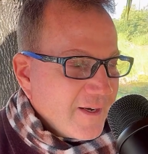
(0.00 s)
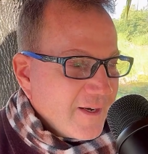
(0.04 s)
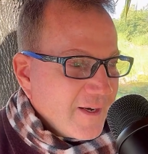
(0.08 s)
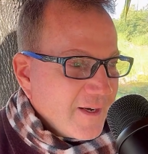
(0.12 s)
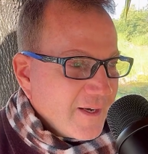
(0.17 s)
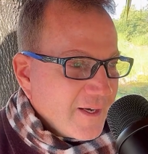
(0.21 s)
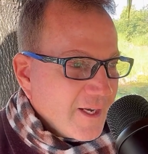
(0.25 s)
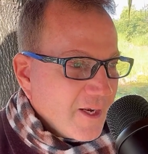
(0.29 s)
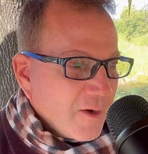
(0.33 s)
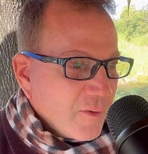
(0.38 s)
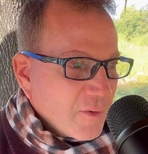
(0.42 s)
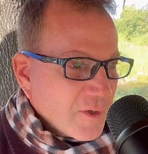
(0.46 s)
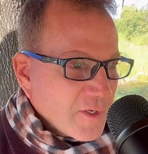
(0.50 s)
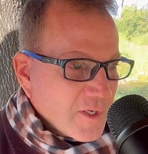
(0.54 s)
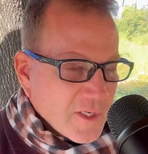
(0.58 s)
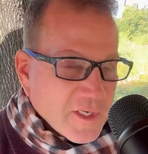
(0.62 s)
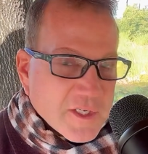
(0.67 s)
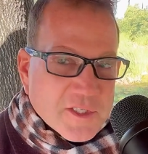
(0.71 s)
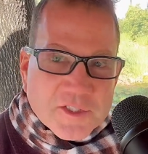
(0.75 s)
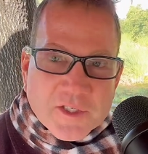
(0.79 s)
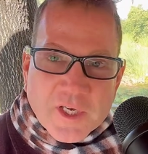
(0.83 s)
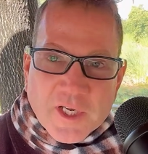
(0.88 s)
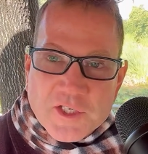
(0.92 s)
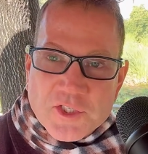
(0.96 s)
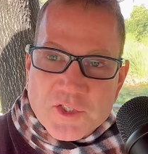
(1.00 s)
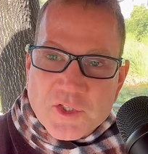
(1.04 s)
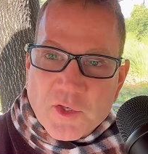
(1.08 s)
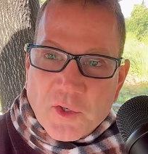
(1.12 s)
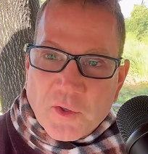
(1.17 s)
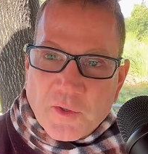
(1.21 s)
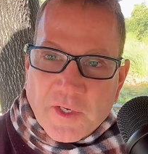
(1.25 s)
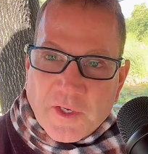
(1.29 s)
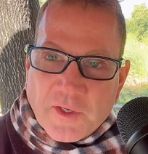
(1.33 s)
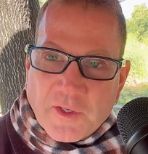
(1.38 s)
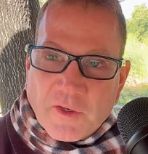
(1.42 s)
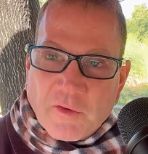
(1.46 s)
you know, it's
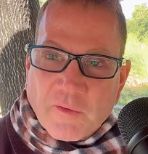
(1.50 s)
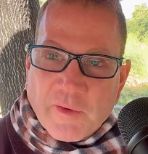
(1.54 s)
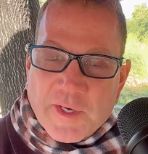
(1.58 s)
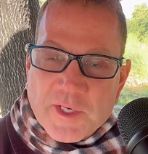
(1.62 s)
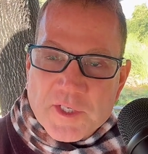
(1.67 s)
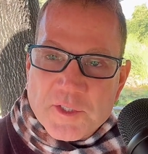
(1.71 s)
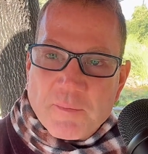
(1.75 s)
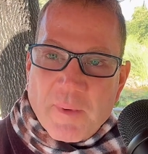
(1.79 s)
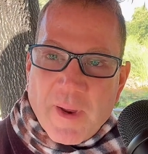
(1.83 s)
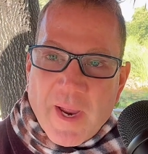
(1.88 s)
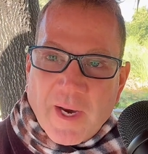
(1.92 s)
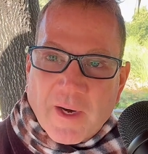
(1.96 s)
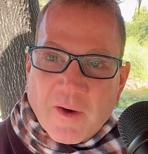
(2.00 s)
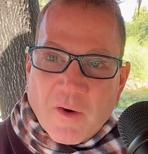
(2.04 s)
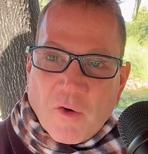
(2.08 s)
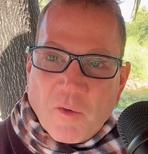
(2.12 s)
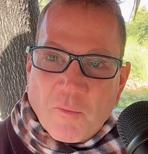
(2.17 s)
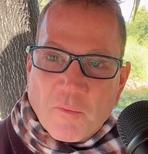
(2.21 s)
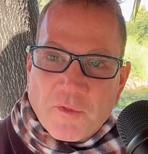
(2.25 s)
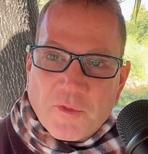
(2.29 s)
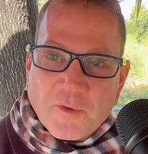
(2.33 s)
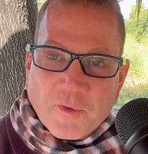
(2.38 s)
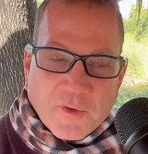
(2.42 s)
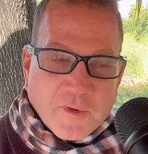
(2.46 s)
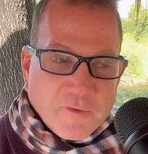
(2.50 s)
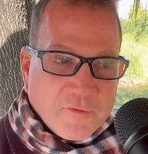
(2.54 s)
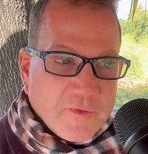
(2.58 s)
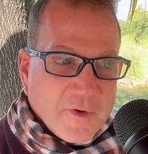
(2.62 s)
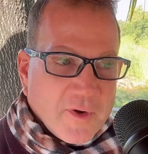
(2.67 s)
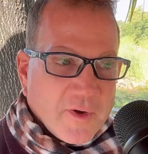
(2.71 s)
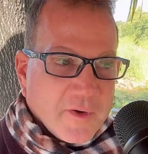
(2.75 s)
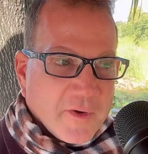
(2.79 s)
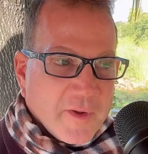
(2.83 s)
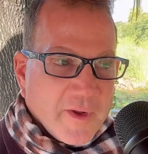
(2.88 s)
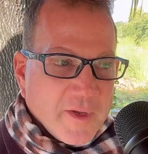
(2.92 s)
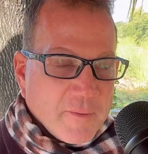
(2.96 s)
30 degrees back home, 30
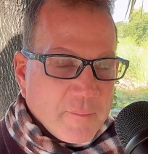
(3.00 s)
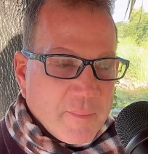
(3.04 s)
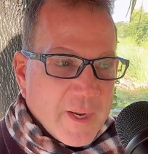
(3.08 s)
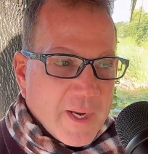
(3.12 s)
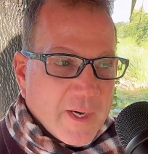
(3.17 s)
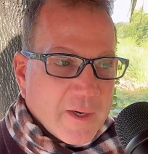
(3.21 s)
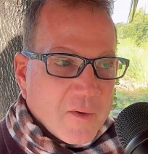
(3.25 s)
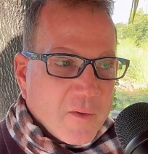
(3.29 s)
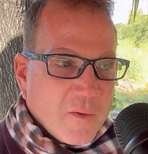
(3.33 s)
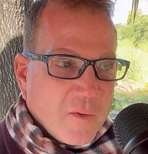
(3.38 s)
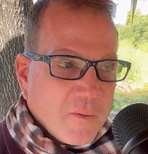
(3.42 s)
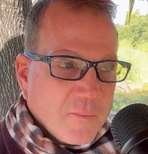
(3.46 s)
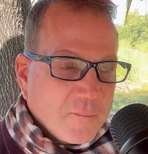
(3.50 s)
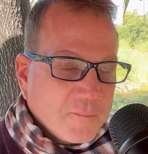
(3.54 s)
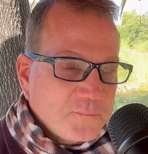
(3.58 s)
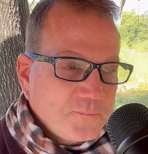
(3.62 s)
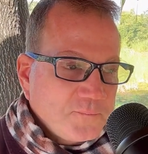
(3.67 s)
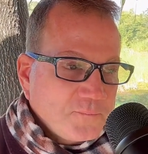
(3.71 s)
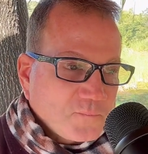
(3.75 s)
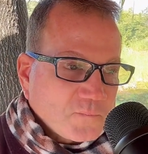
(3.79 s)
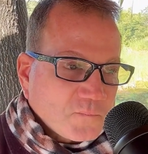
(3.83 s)
Fahrenheit back home,